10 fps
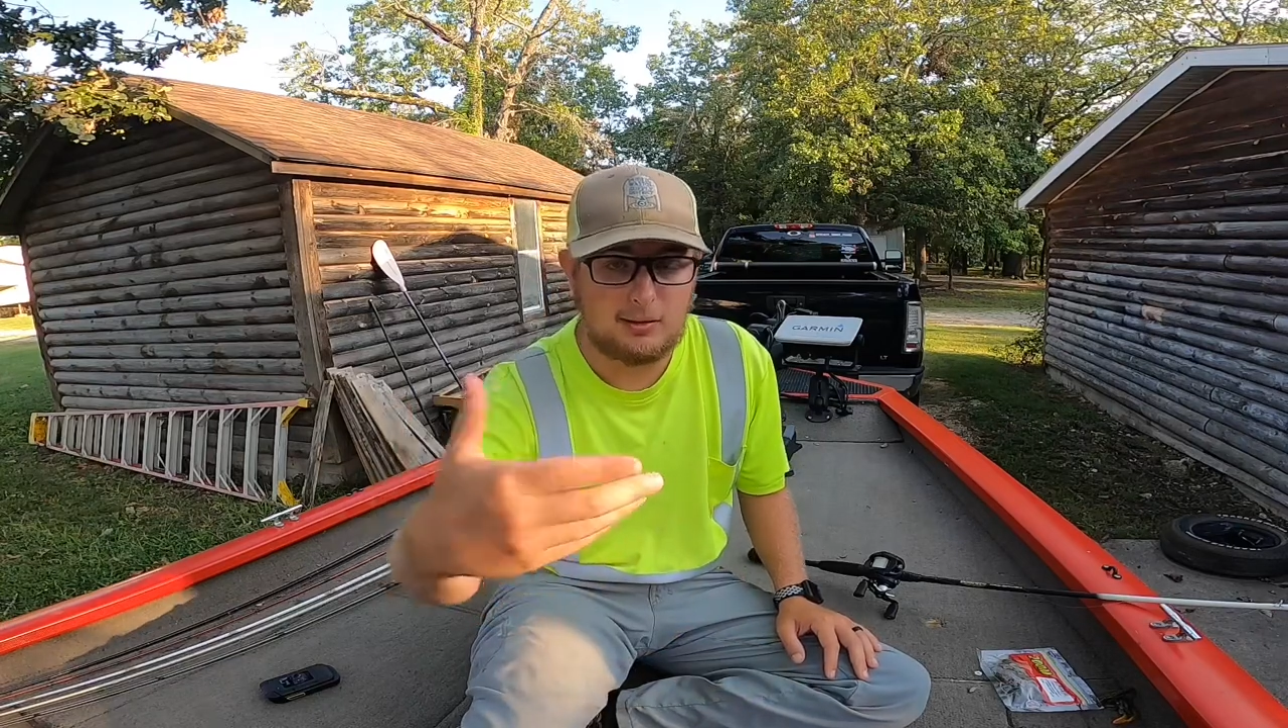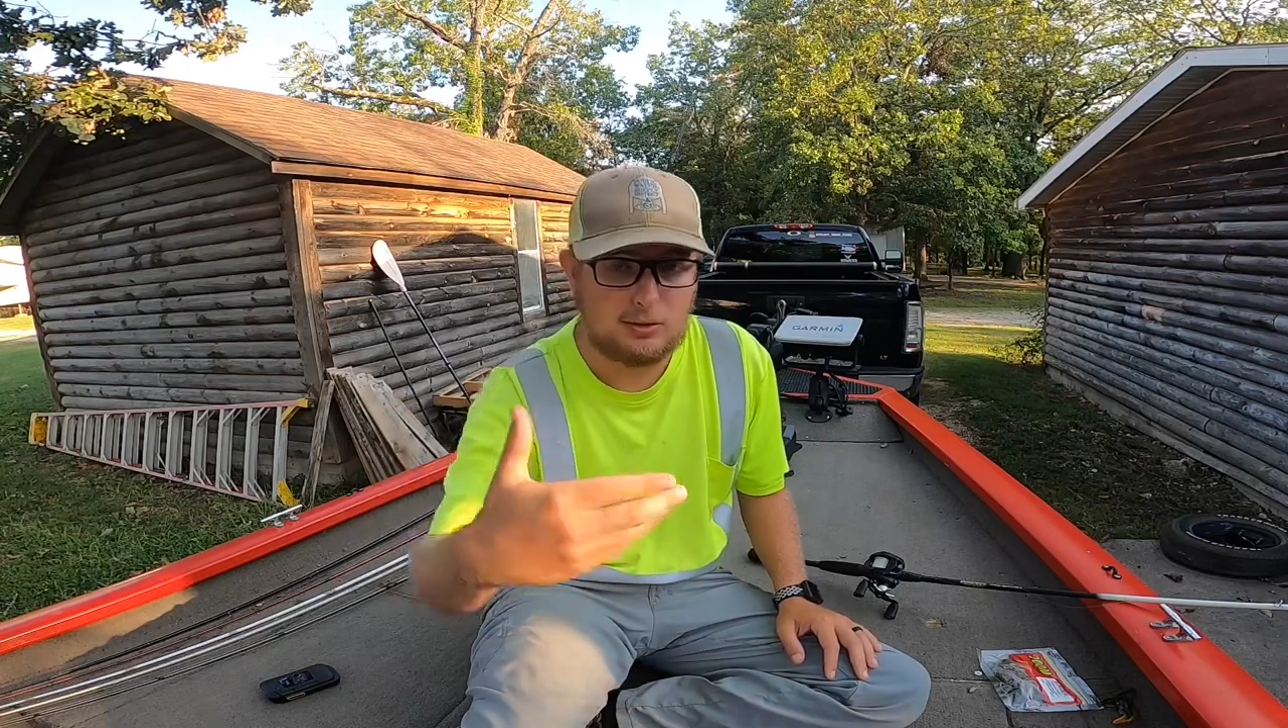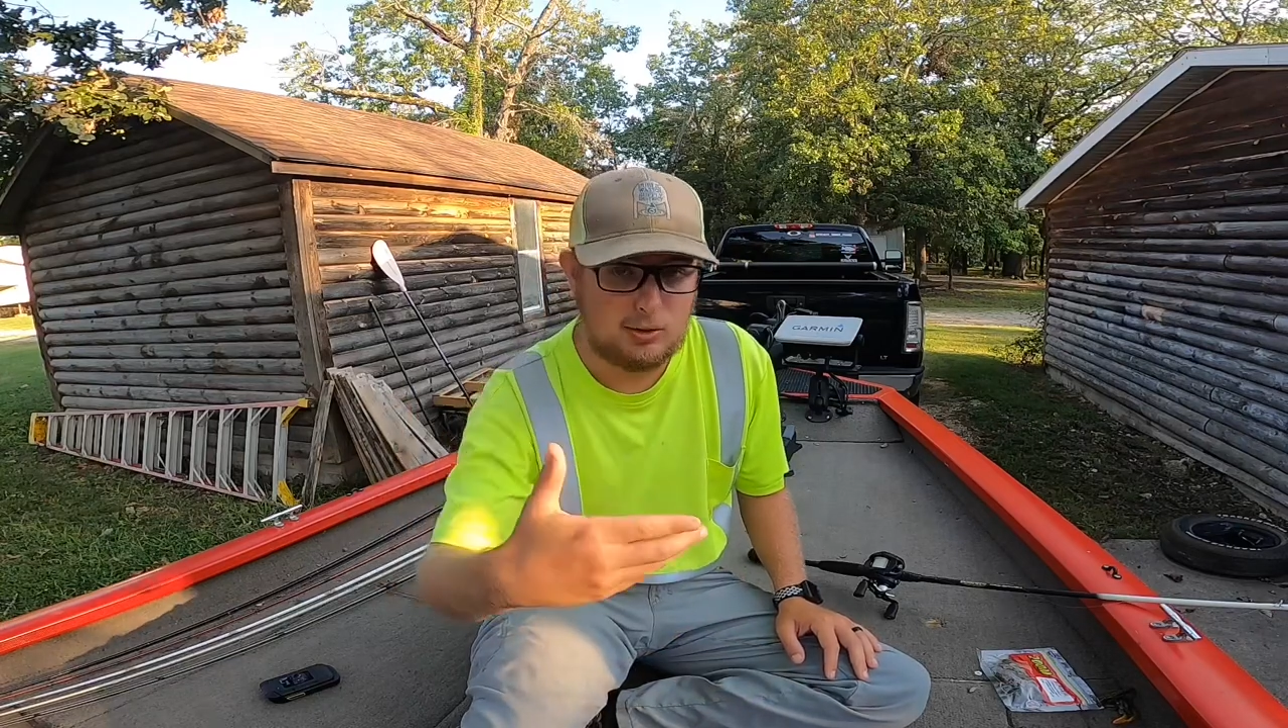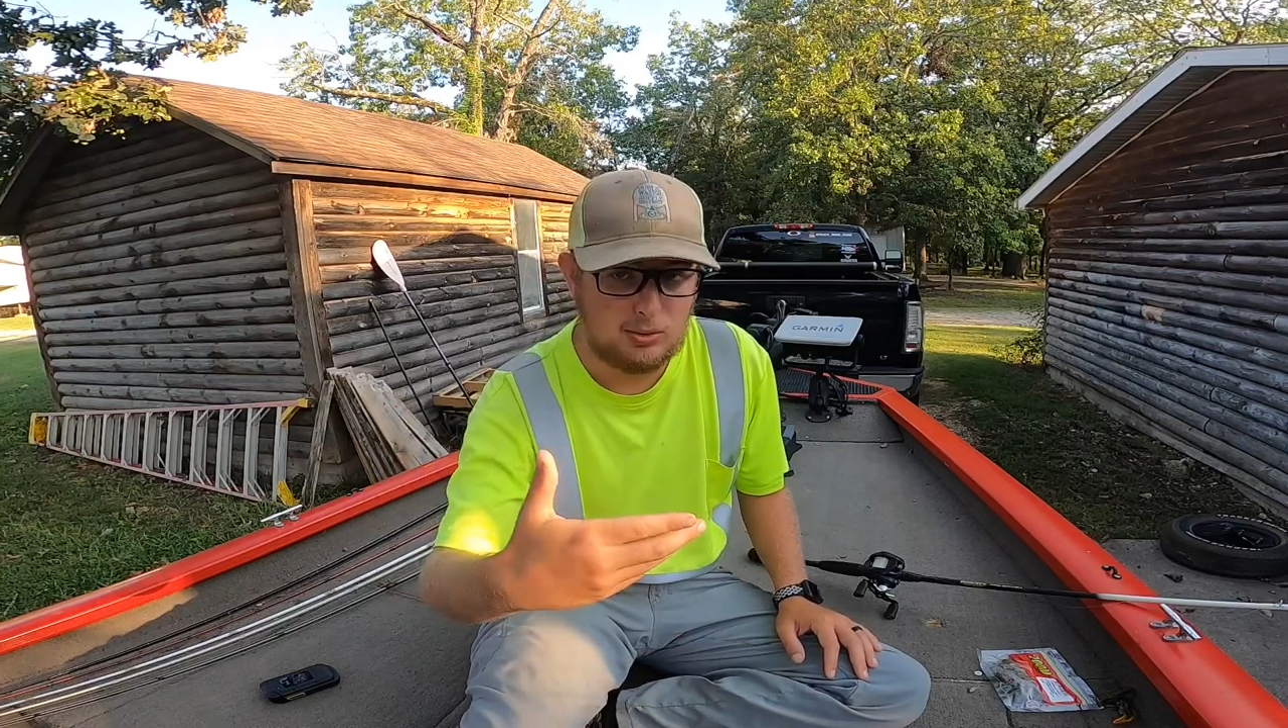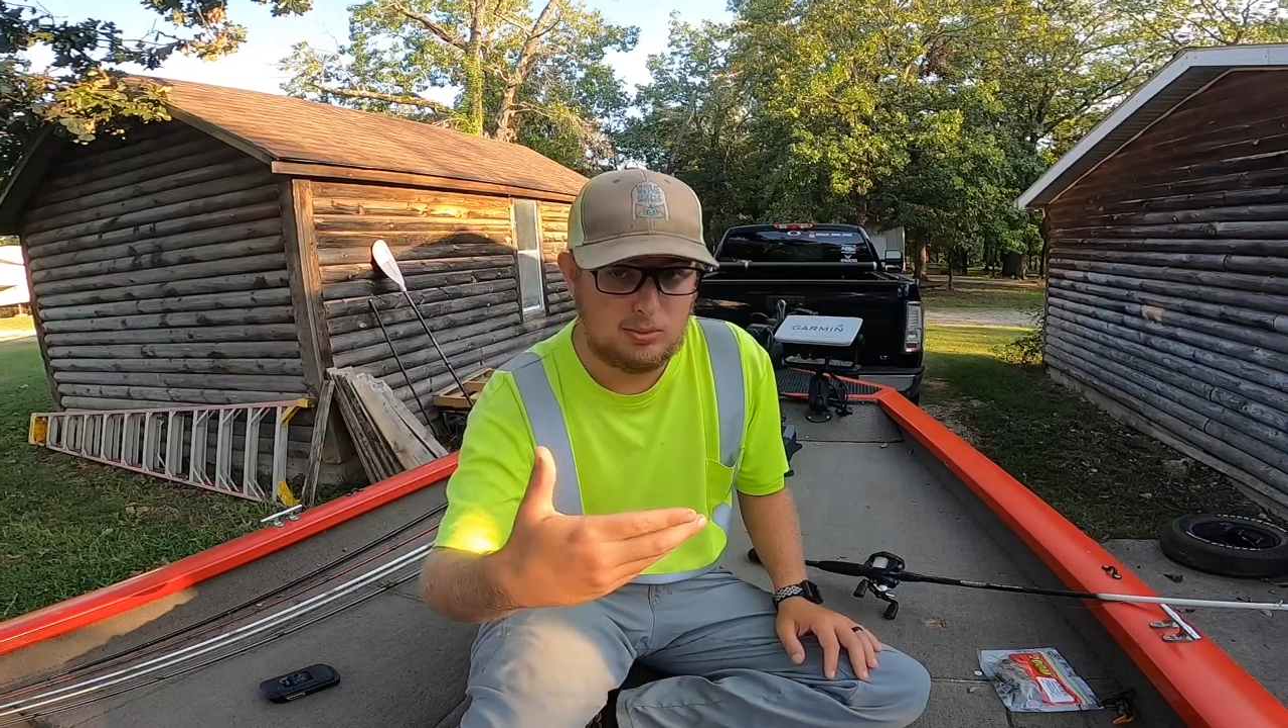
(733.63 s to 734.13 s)

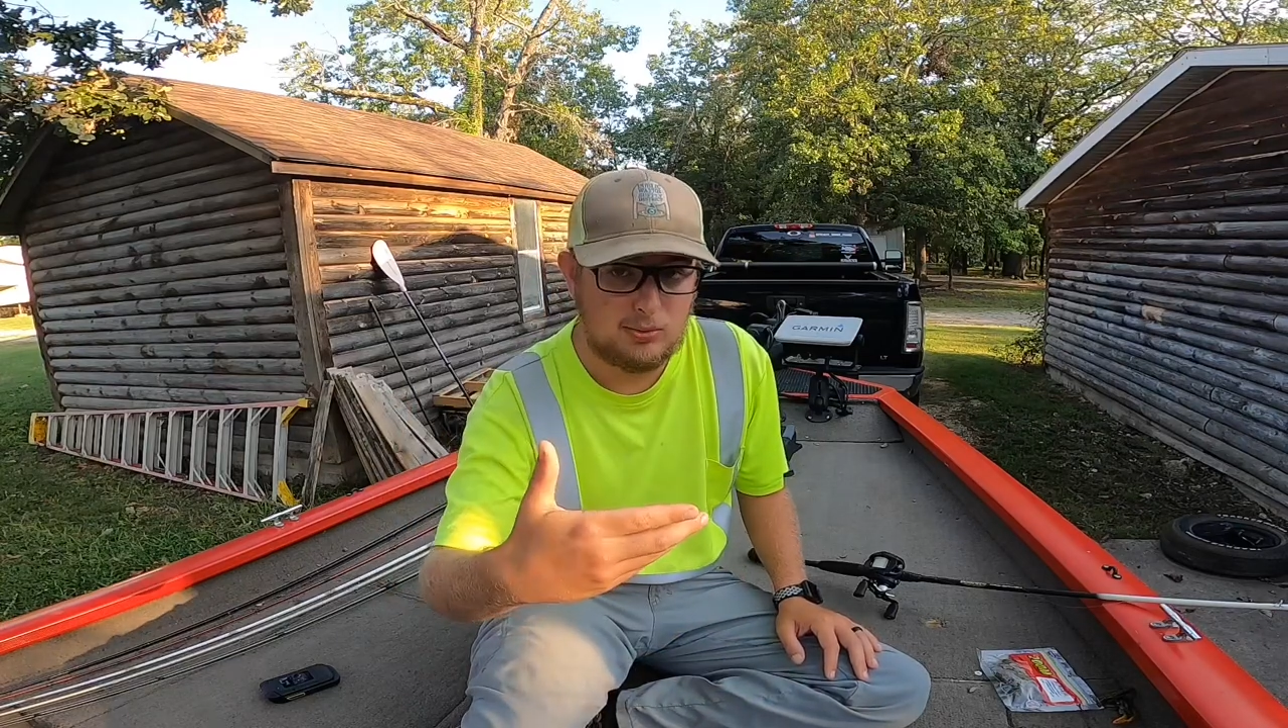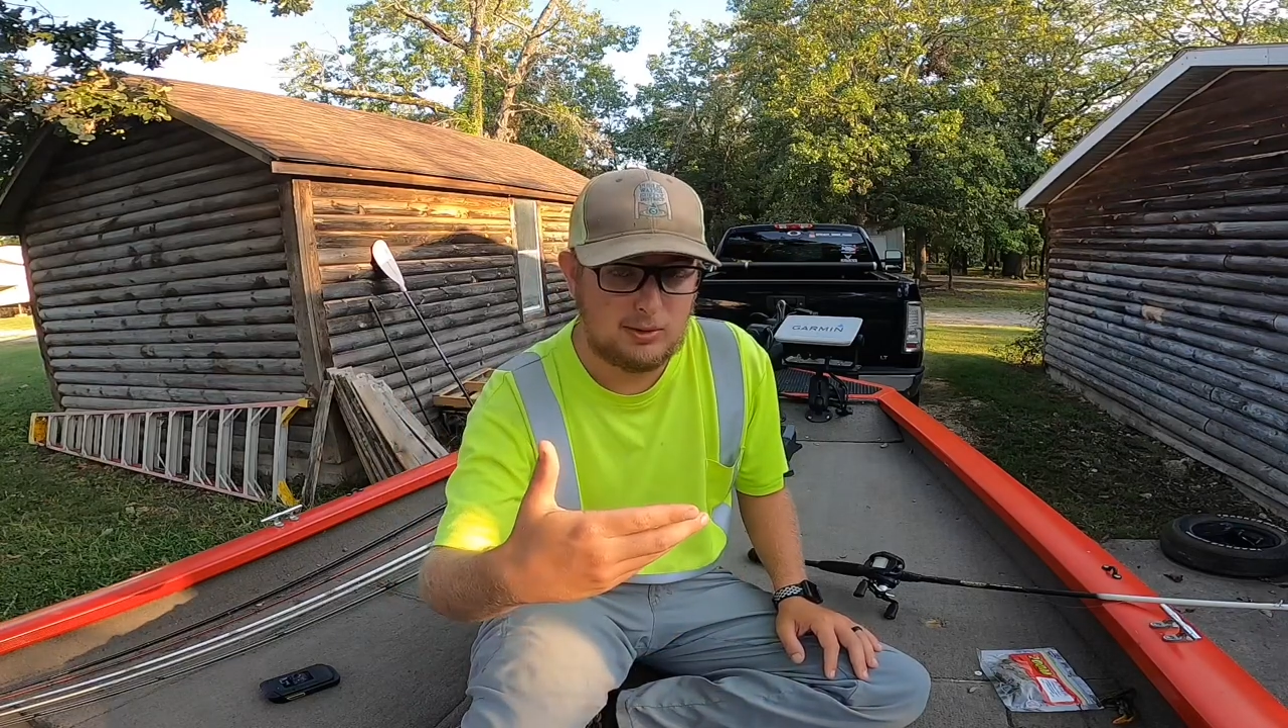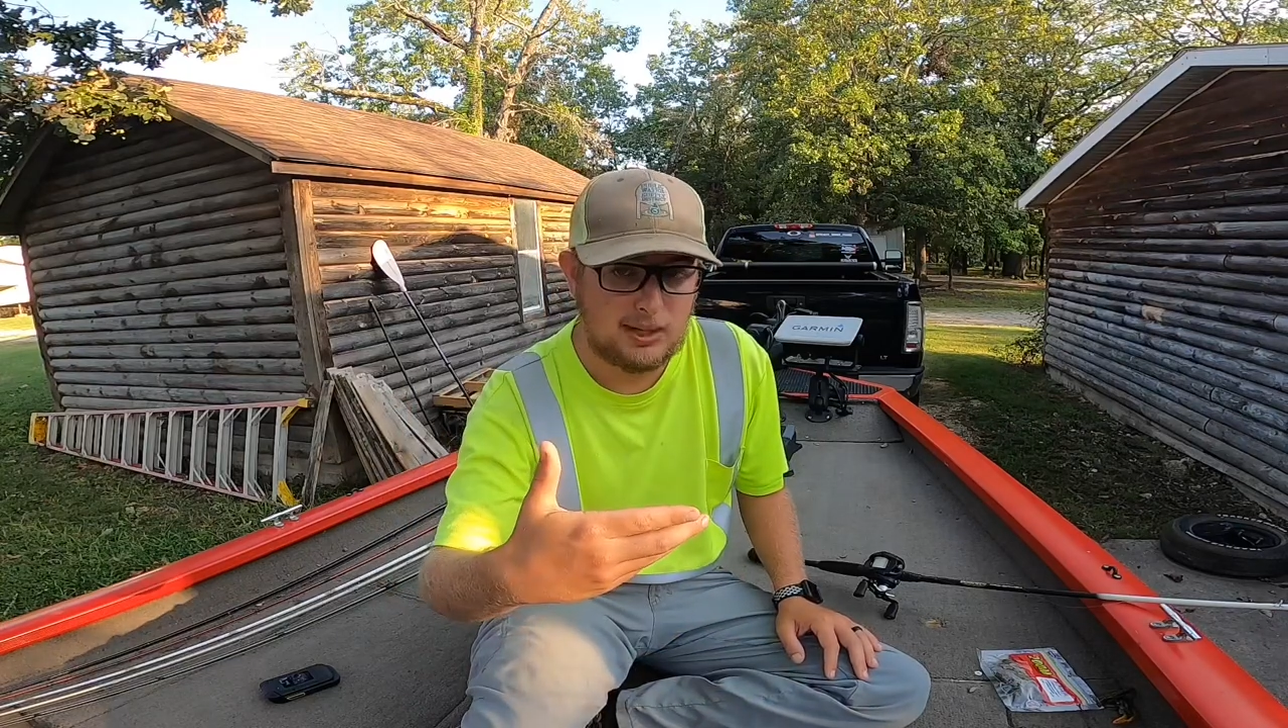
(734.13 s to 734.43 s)
to the